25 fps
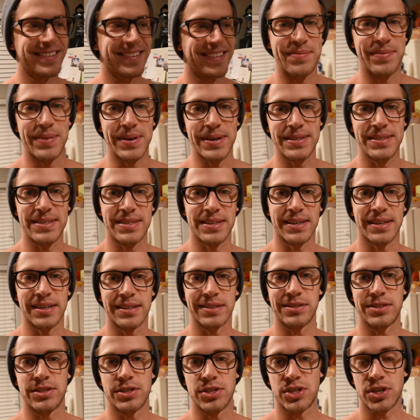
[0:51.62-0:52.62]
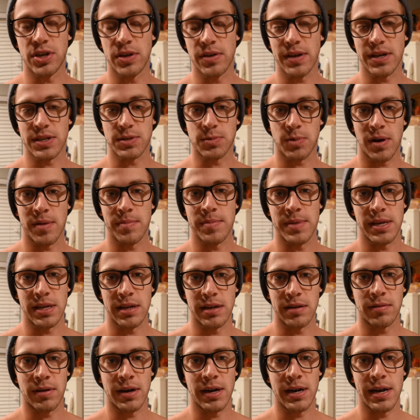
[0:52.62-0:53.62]
But just show you guys what I'm
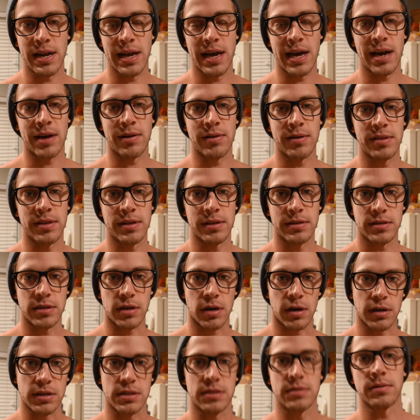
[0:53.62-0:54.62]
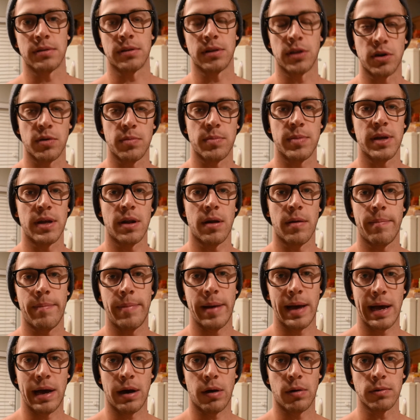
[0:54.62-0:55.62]
eating right now and then talk to you a little bit
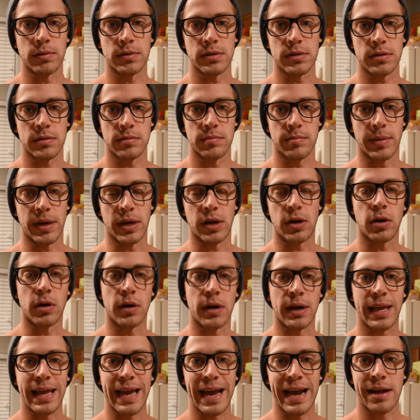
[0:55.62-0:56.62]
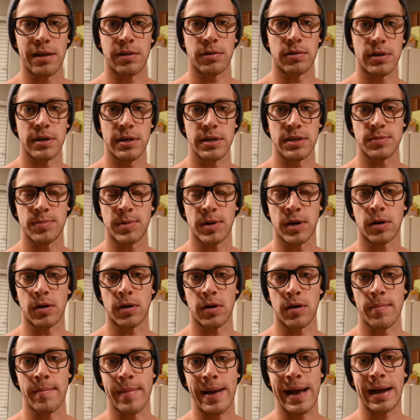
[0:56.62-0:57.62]
about my current calories, my
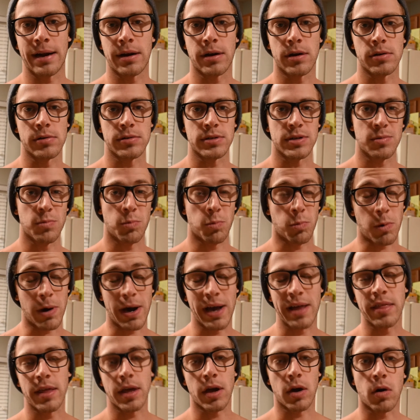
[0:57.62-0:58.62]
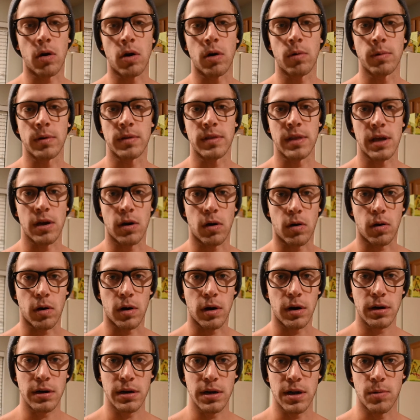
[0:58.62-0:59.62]
current macros, and why they are what they
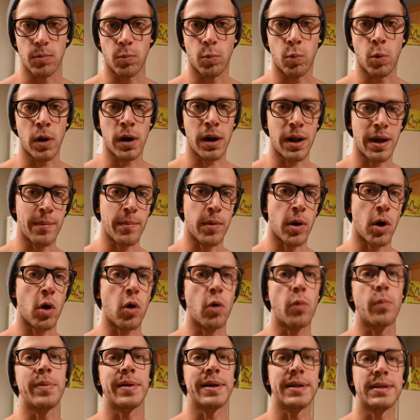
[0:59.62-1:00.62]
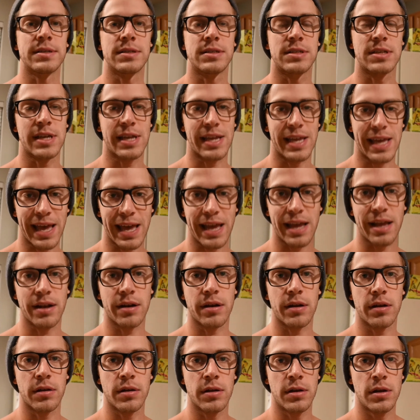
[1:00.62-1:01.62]
are, and what I'm hoping to
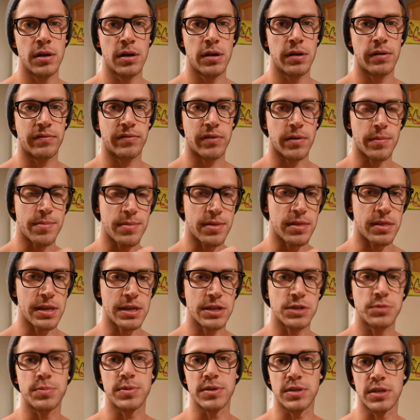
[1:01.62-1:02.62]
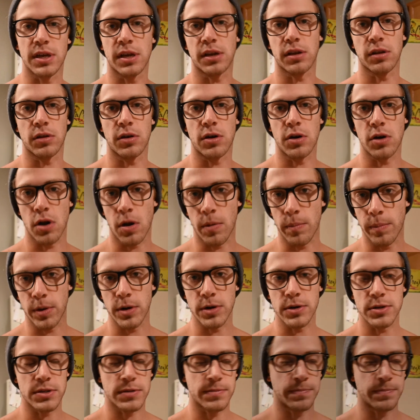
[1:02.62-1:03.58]
gain from these particular numbers.